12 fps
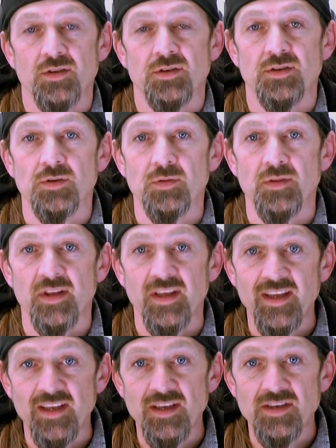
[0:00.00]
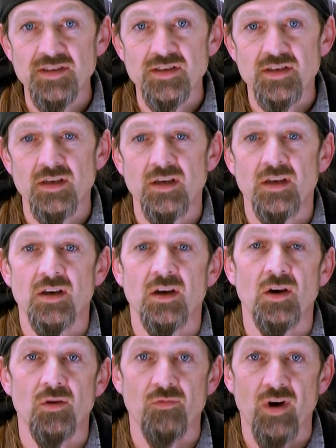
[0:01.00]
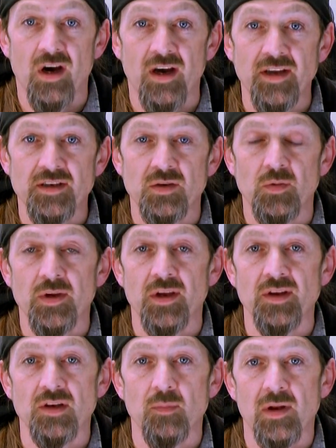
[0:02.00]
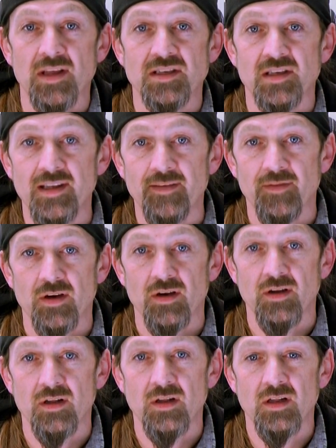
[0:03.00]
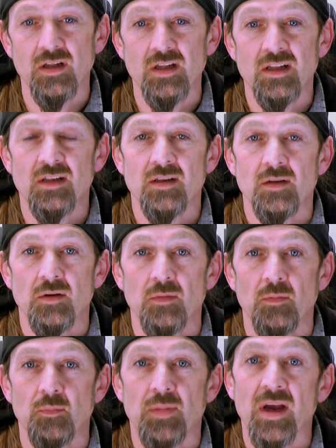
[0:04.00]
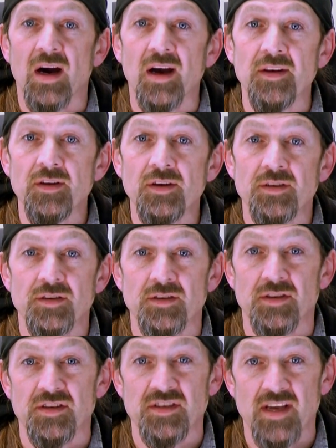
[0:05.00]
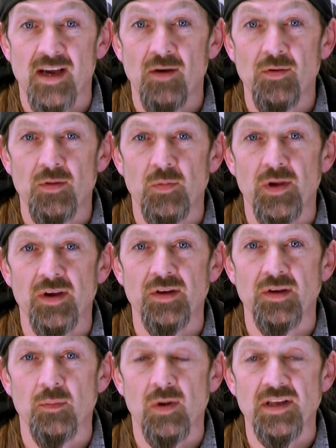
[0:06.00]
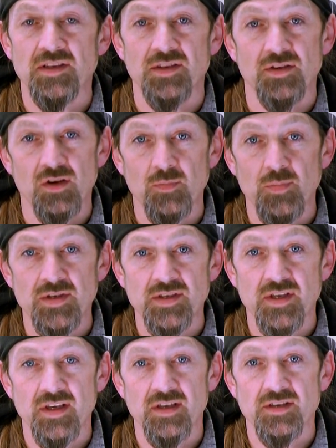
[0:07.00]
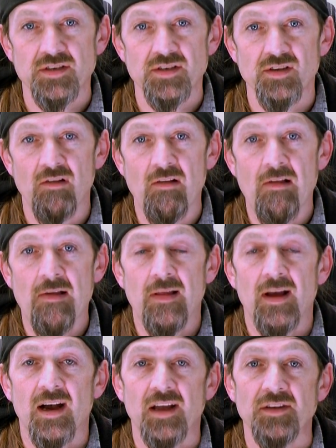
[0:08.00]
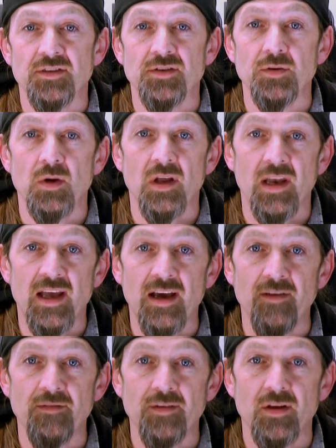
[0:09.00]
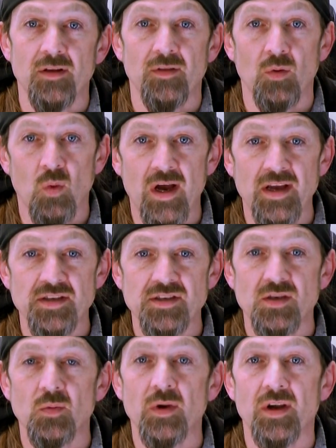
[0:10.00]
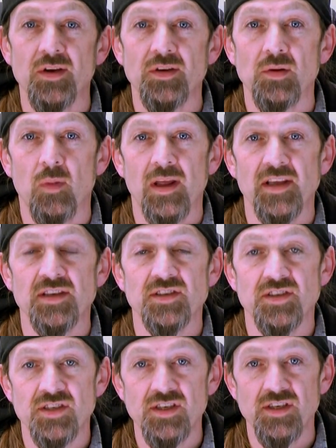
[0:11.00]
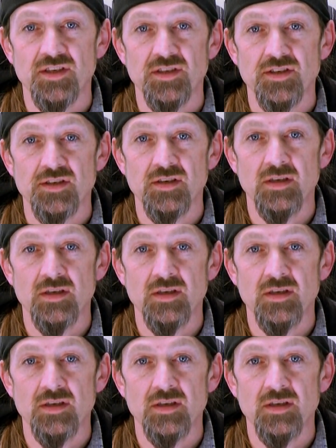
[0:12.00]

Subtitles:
To the east, her right, we're going to place liver. Behind her, to the south, we're going to place the dog biscuits, and to her left, the west, we're going to place cheese.